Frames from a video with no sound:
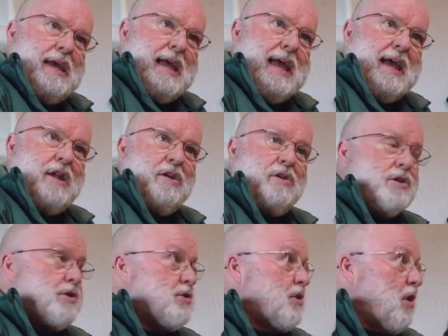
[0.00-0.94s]
and you
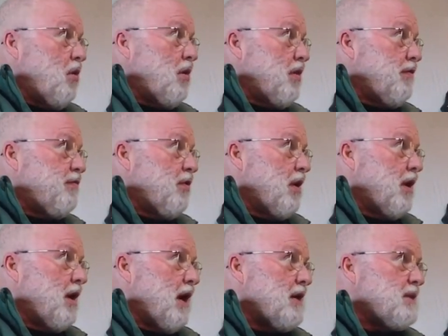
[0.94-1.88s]
just go to the four
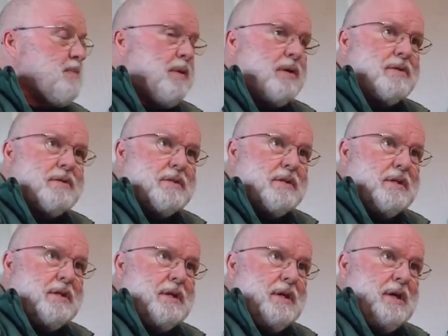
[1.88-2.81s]
Gospels,
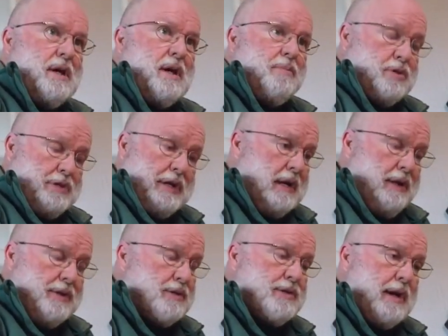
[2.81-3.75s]

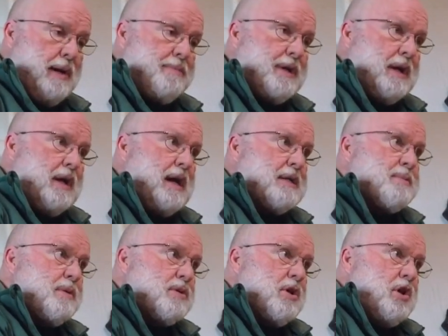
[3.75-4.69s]
particularly the Synoptic
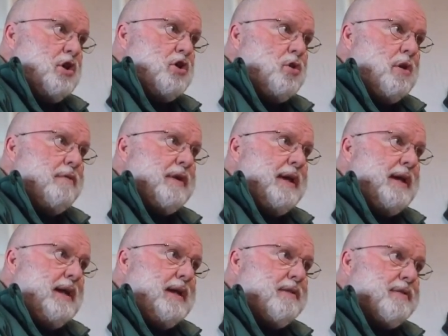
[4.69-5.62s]
Gospels, you have
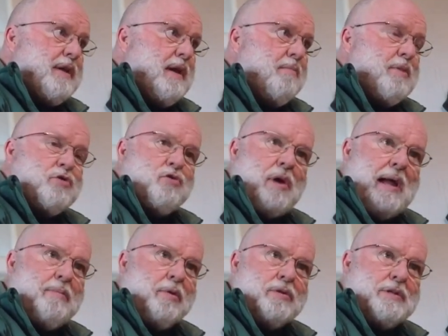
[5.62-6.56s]
anything but
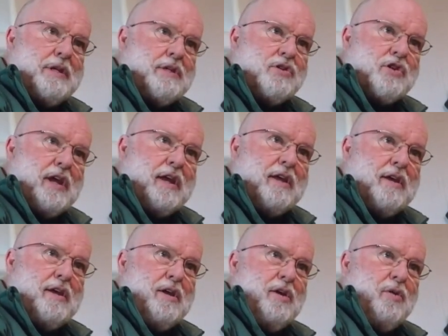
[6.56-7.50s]
tribal teaching
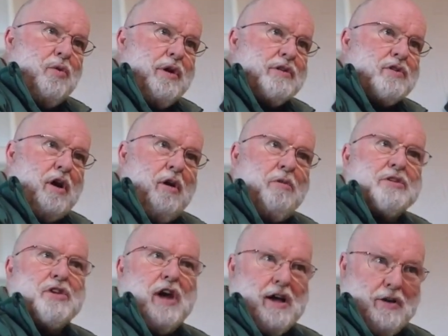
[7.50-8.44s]
where he's
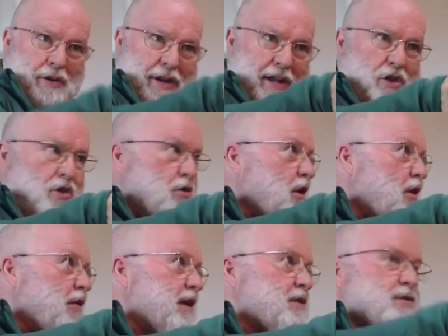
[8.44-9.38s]
always honoring, and you know
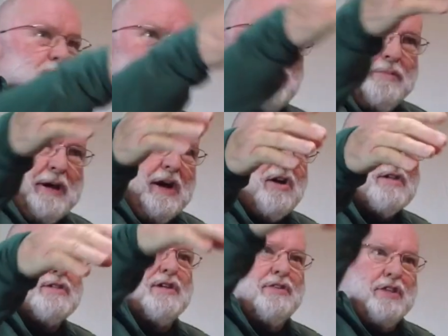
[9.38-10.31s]
this, the
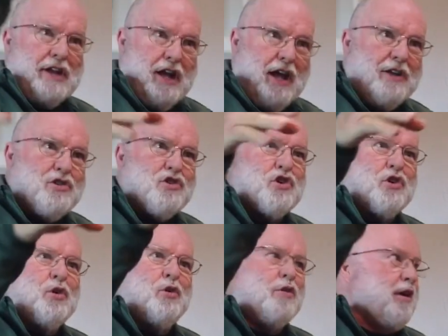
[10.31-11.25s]
Samaritan, the mm-hmm. non
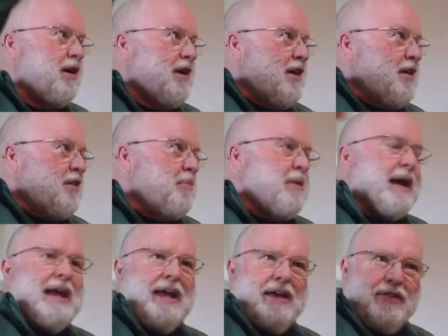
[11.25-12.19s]
Jew, the, mm-hmm. the
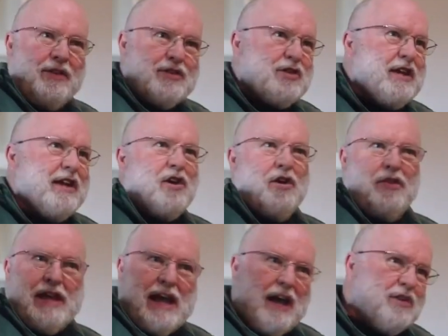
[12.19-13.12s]
pagan, the sinner,
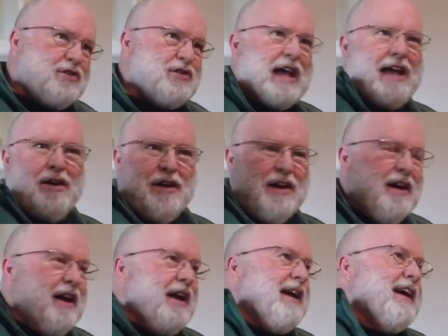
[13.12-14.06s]
the outsider.
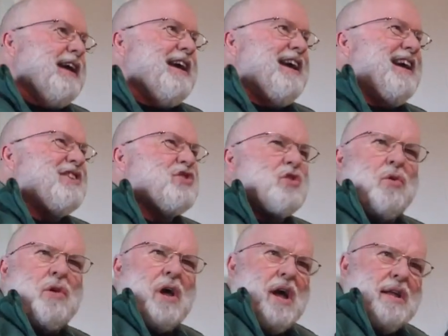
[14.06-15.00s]
It, it's so
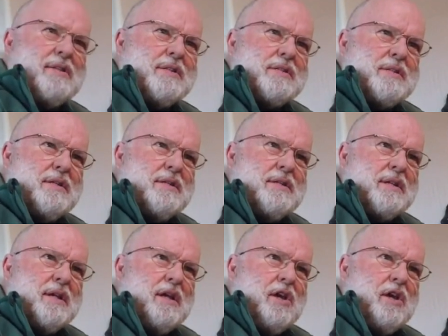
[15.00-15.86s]
constant.